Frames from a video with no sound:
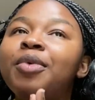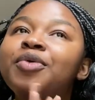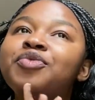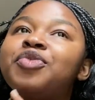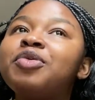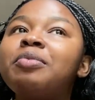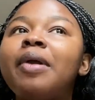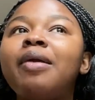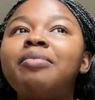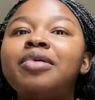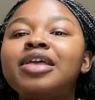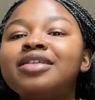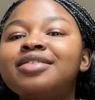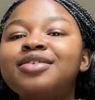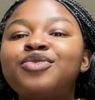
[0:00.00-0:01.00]
of you may
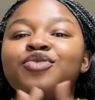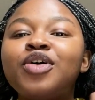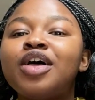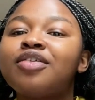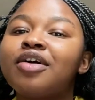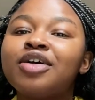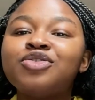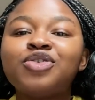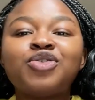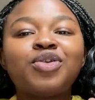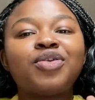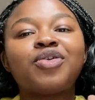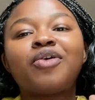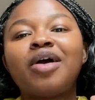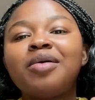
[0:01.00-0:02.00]
be the first 100
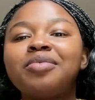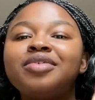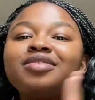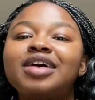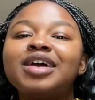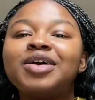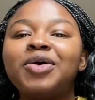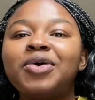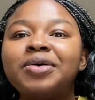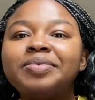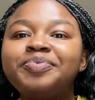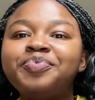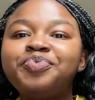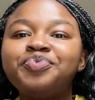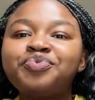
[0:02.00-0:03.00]
subscribers i
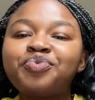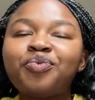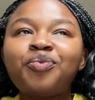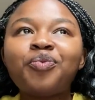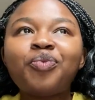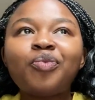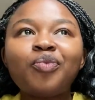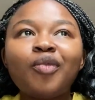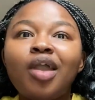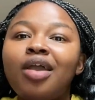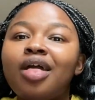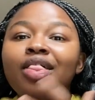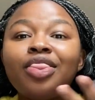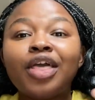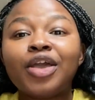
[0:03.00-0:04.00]
got
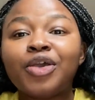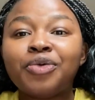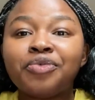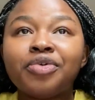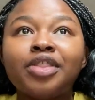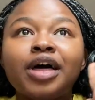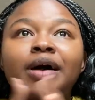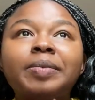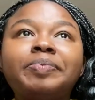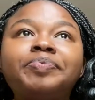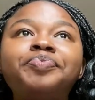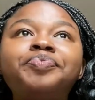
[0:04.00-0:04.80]
thank you for that